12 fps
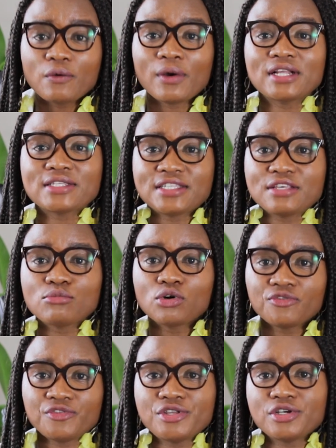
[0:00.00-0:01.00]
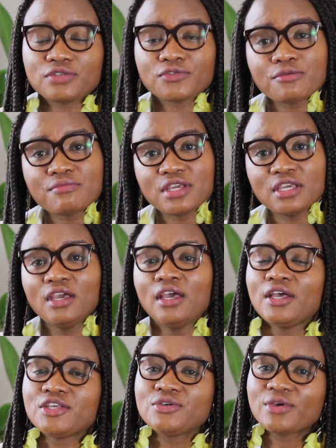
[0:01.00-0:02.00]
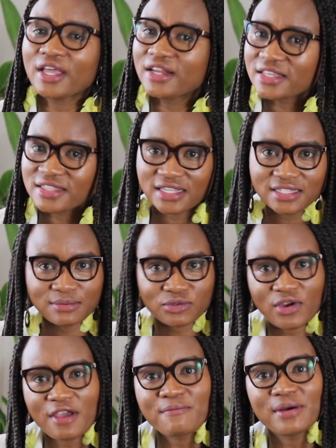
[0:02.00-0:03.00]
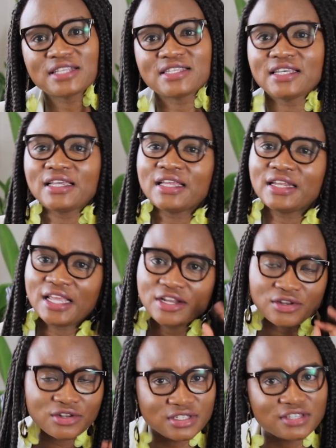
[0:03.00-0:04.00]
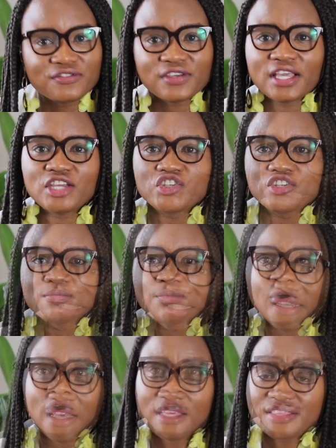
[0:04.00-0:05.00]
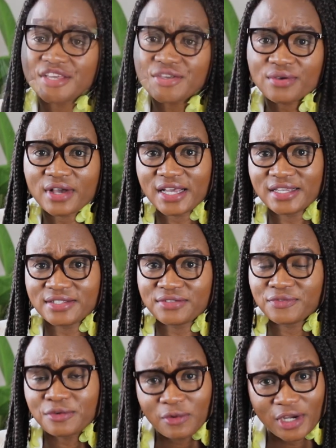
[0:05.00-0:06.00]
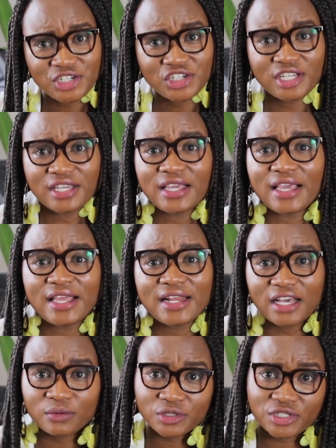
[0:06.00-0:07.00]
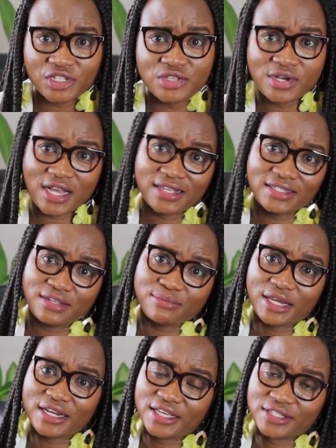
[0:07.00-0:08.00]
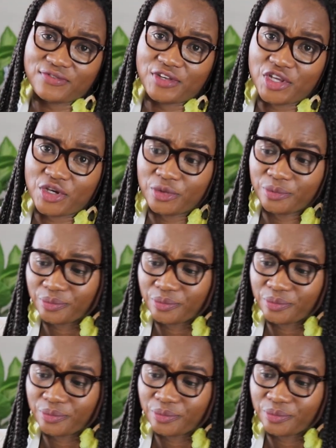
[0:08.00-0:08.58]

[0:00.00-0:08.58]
you want to see more videos from me, you can hit that subscribe button and the notification bell. Thank you guys for watching, and I will see you guys in my next video.